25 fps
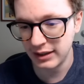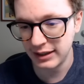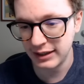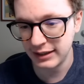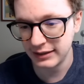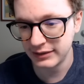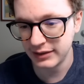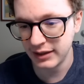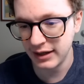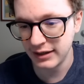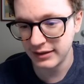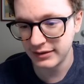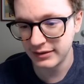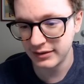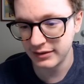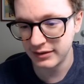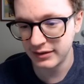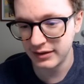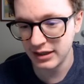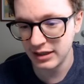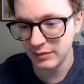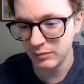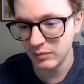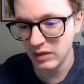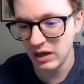I'd like to
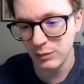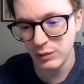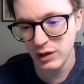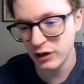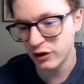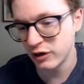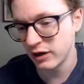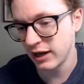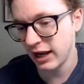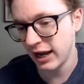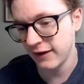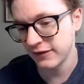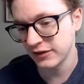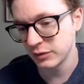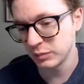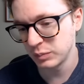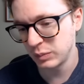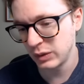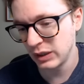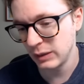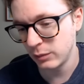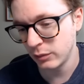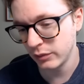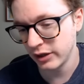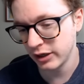think maybe I could have some
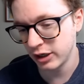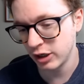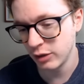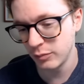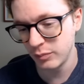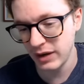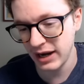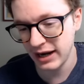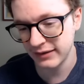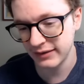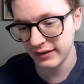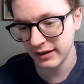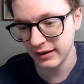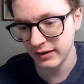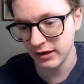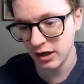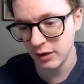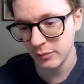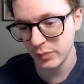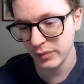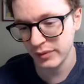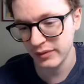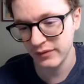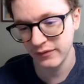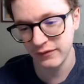people that could back that
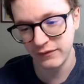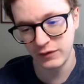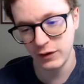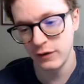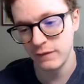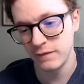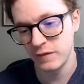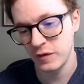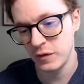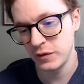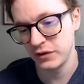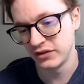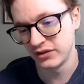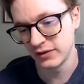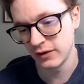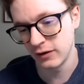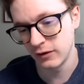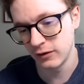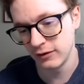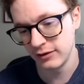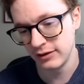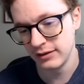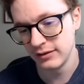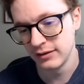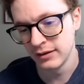up. Very, very
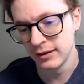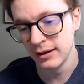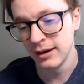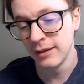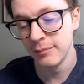sorry.